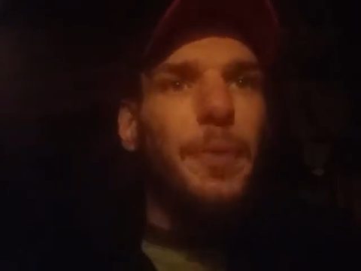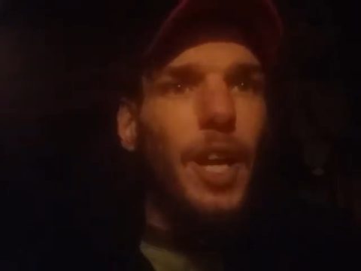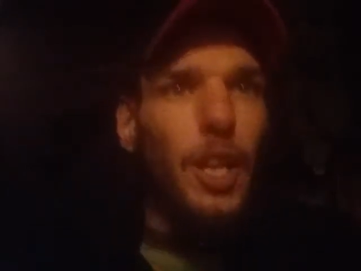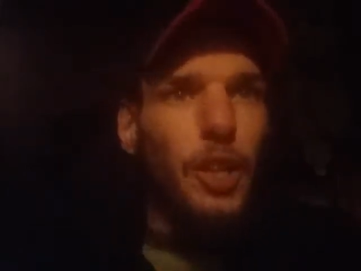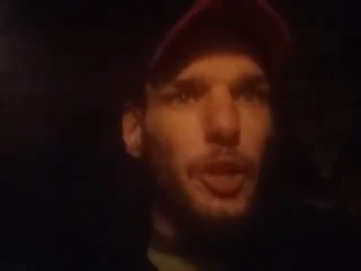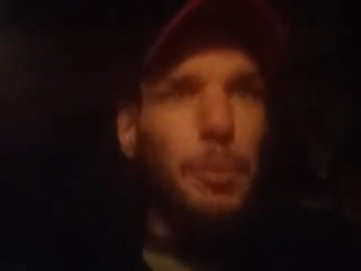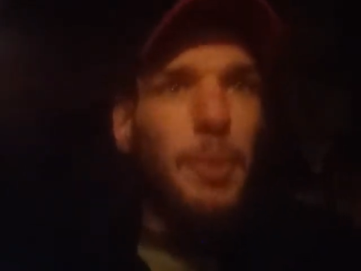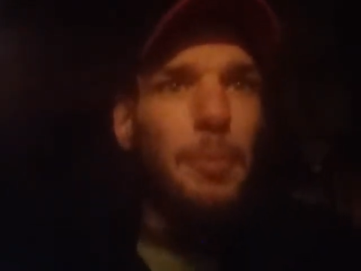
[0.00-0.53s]

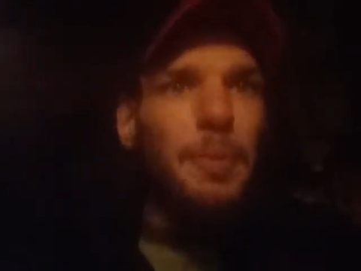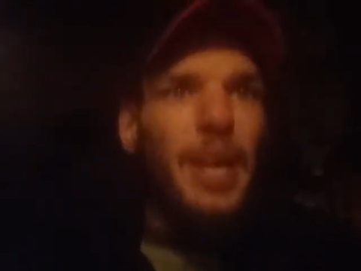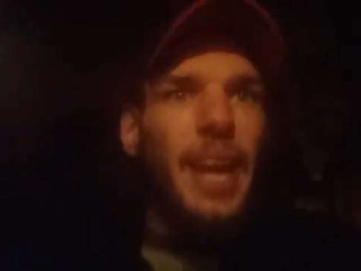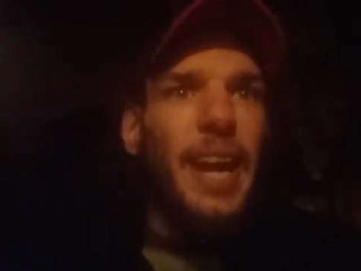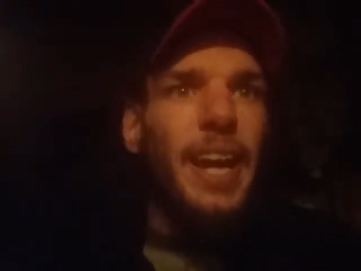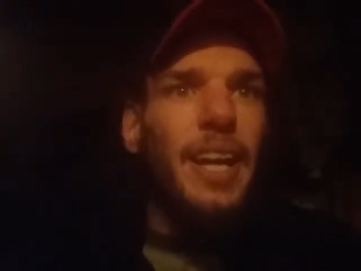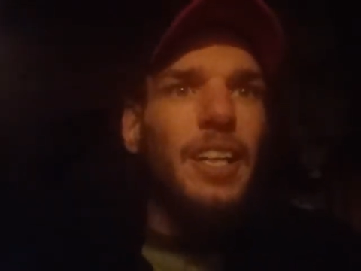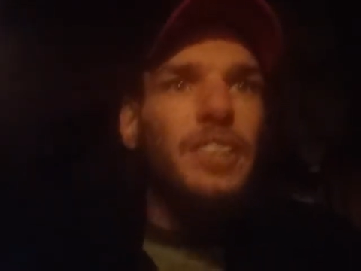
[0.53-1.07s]
Aluminum
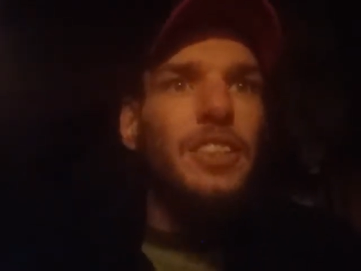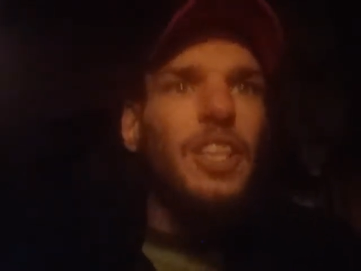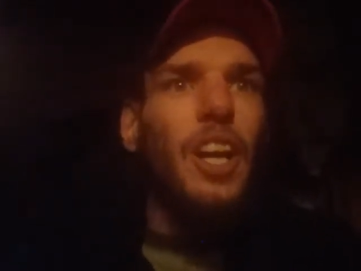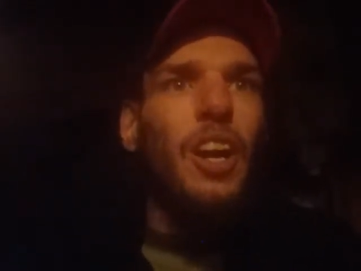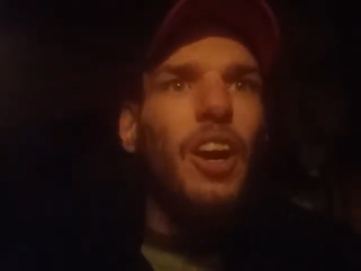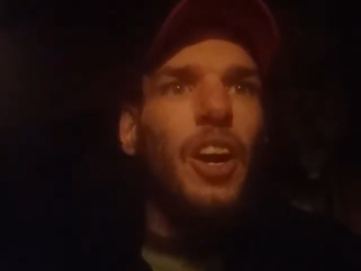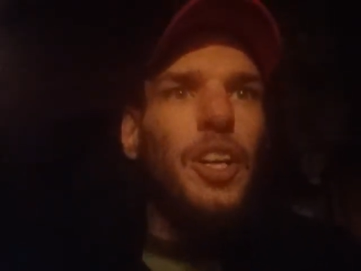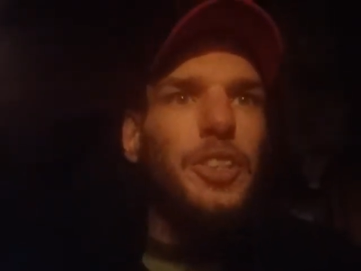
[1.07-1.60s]
cans
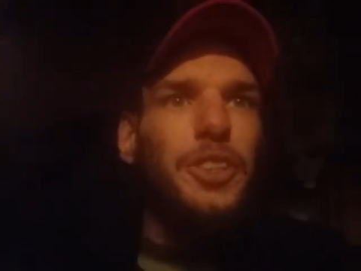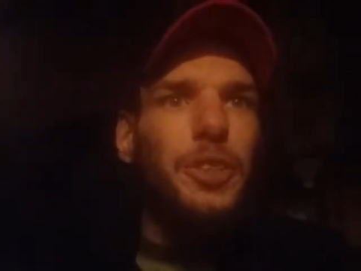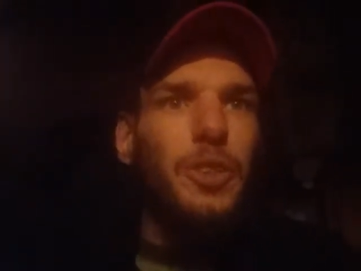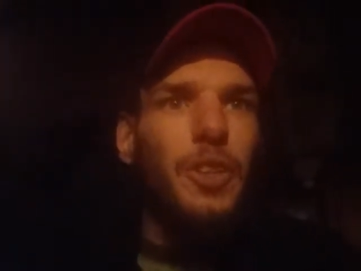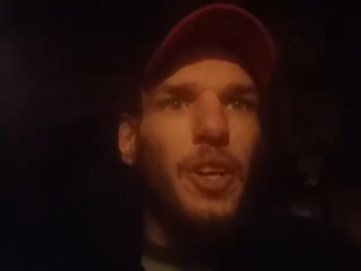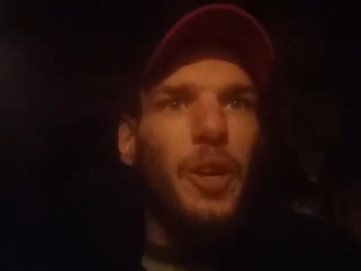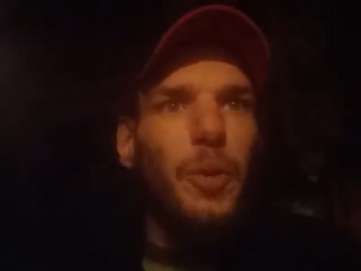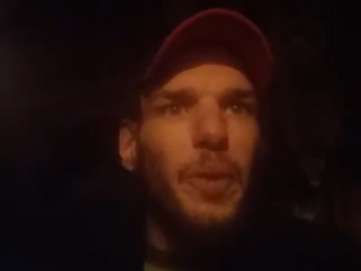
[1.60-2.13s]
are also
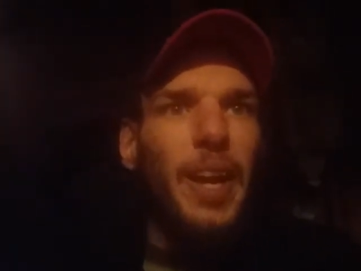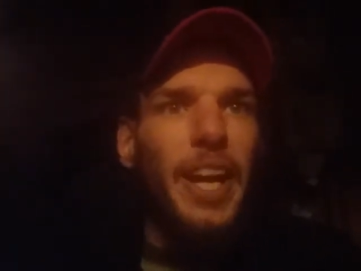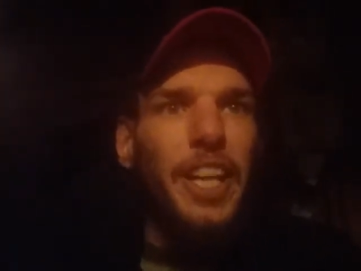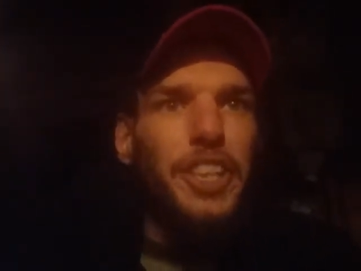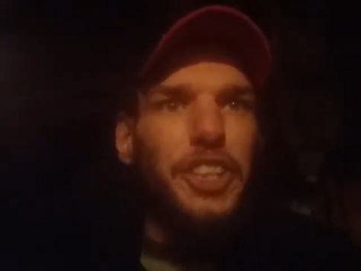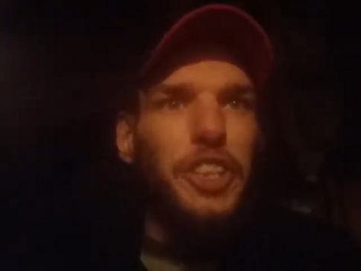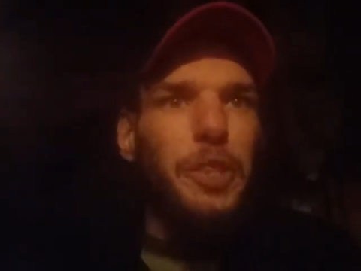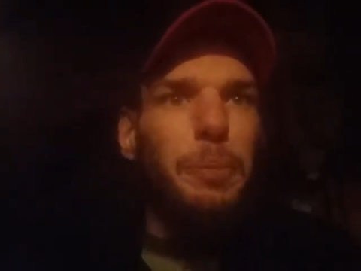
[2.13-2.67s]
known
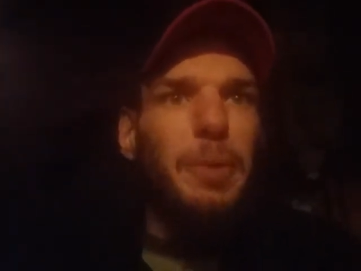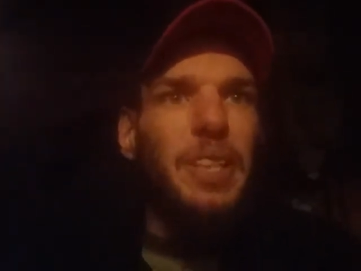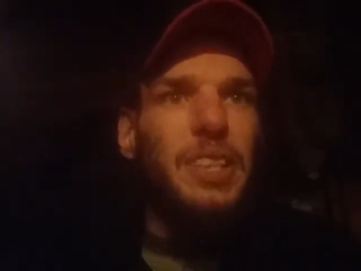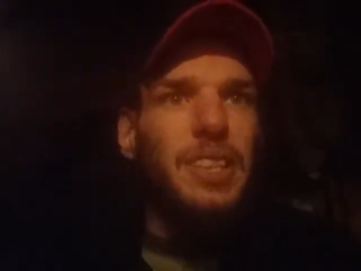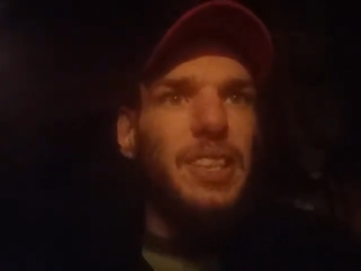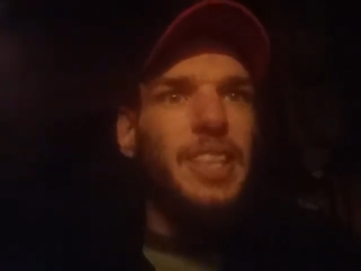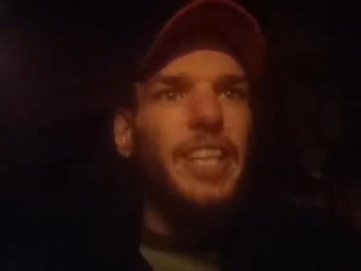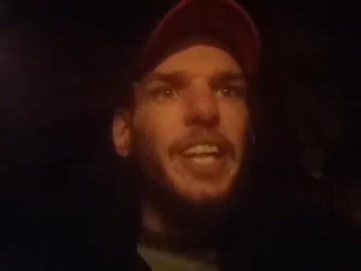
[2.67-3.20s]
as
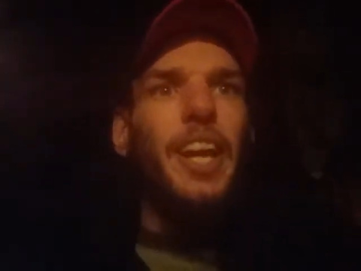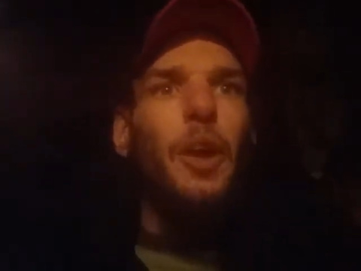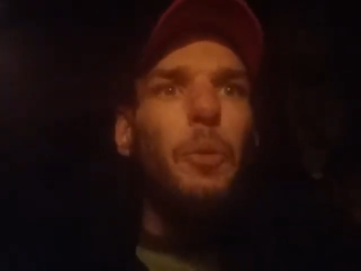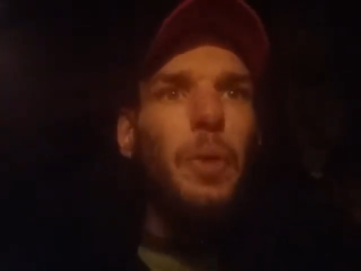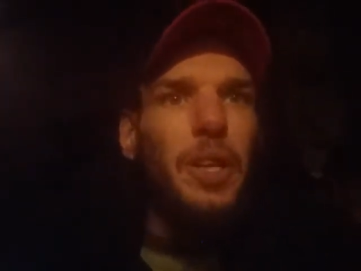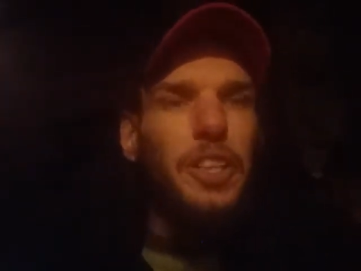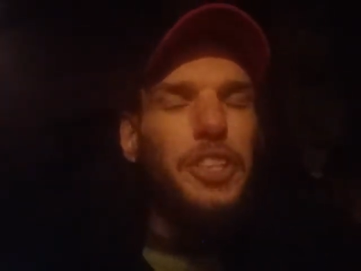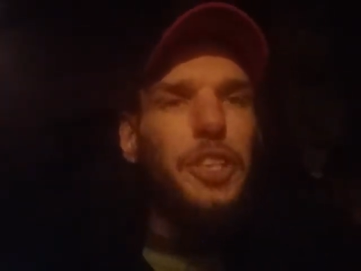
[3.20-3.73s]
UBC.
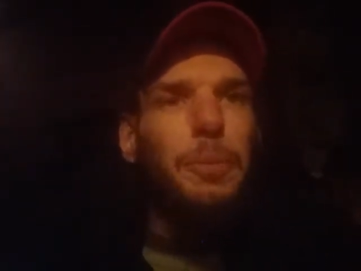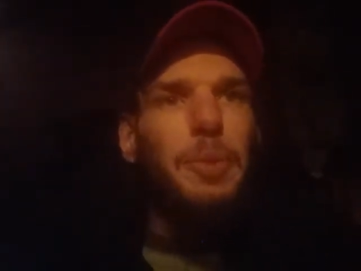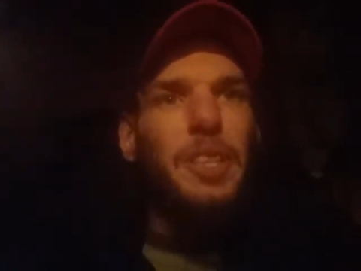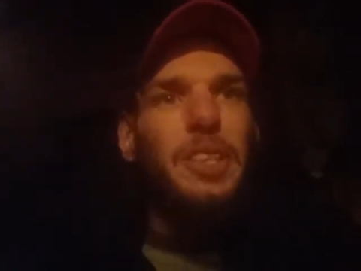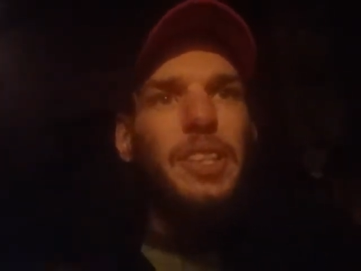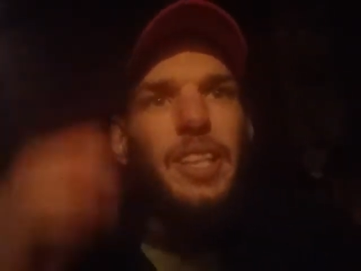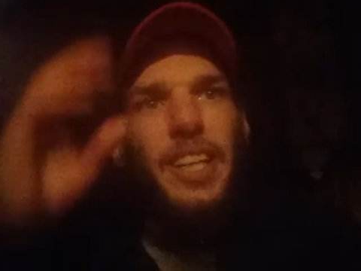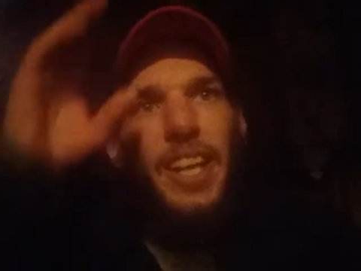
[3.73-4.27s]
What is
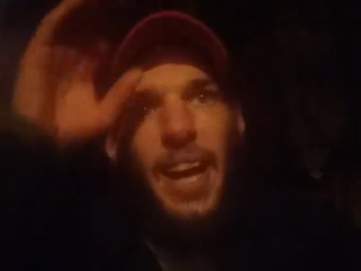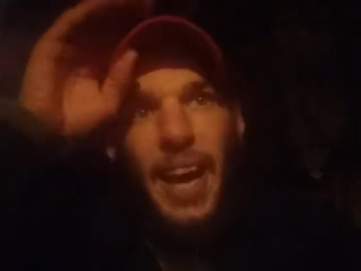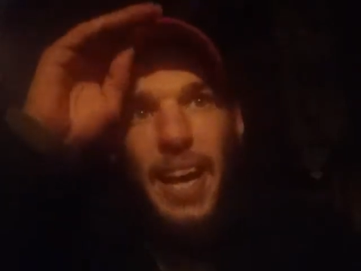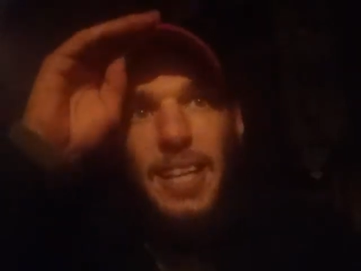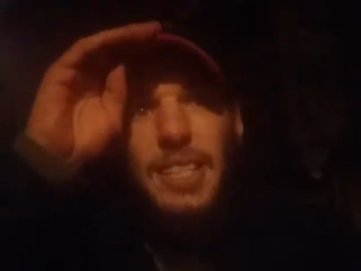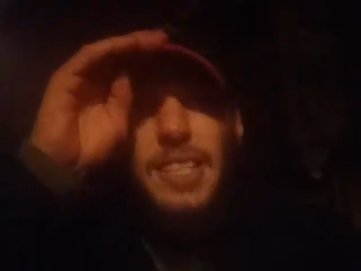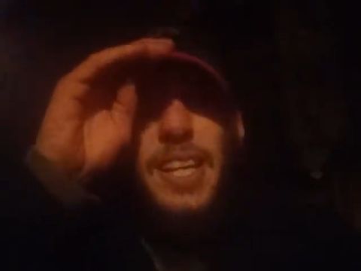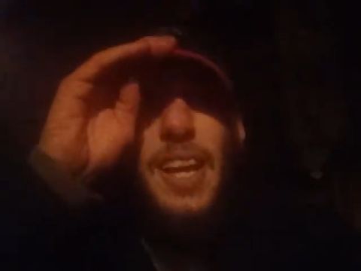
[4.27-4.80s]
UBC, you
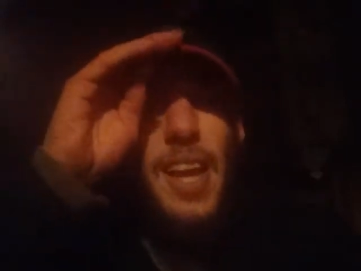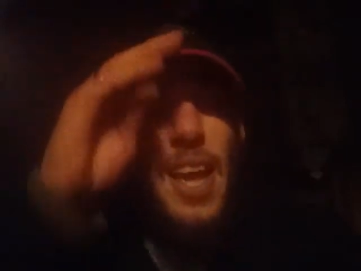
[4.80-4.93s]
ask?